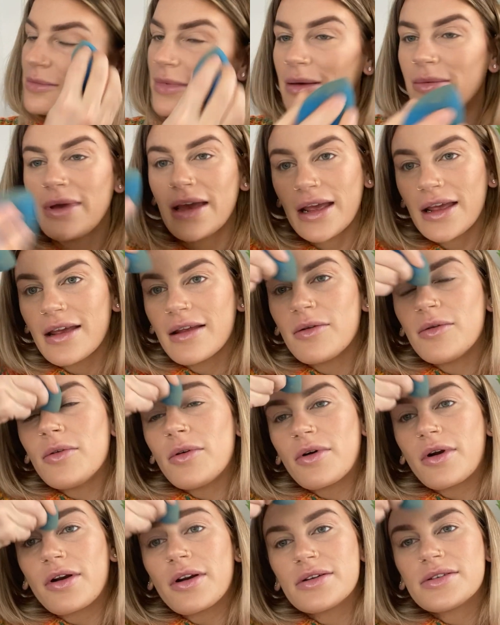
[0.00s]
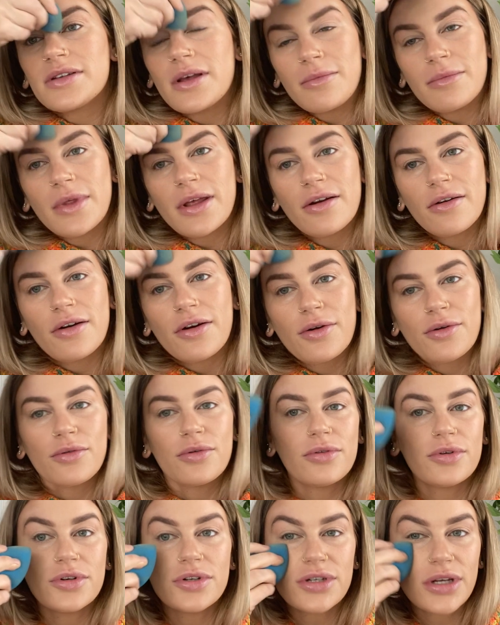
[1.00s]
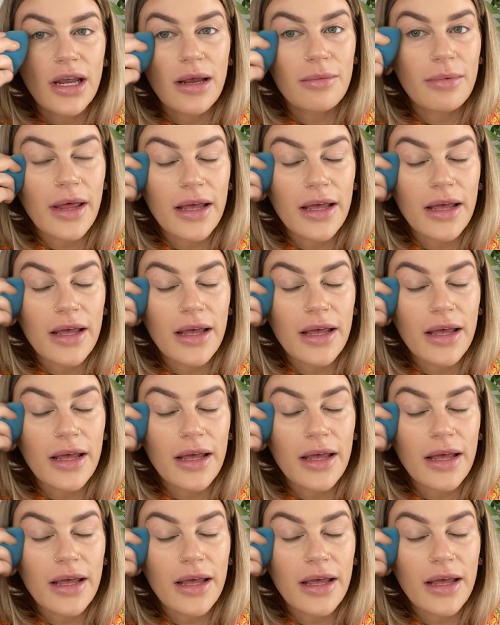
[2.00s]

Maybe I can order some that are in a cool shape,